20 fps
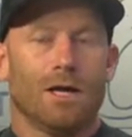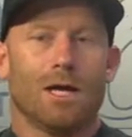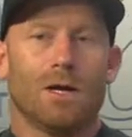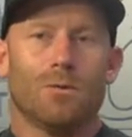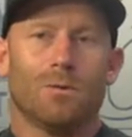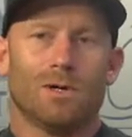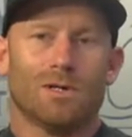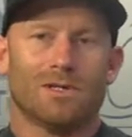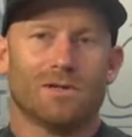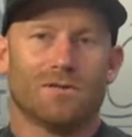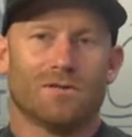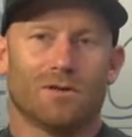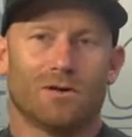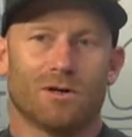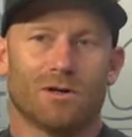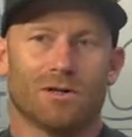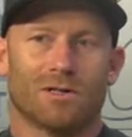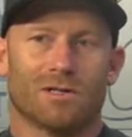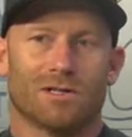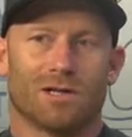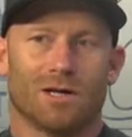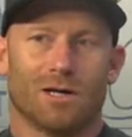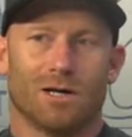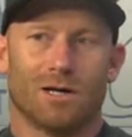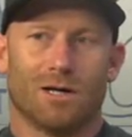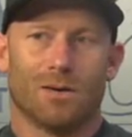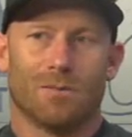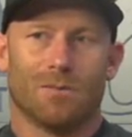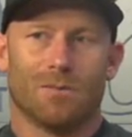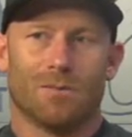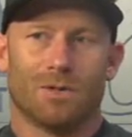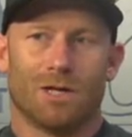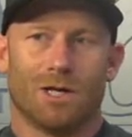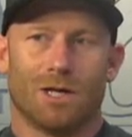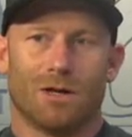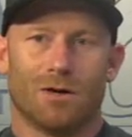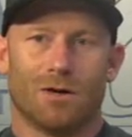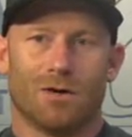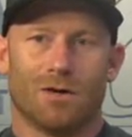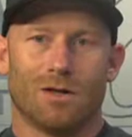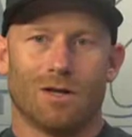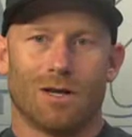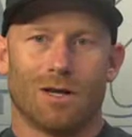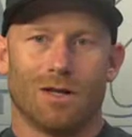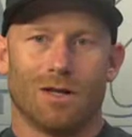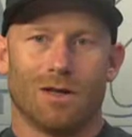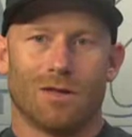It was at first. A lot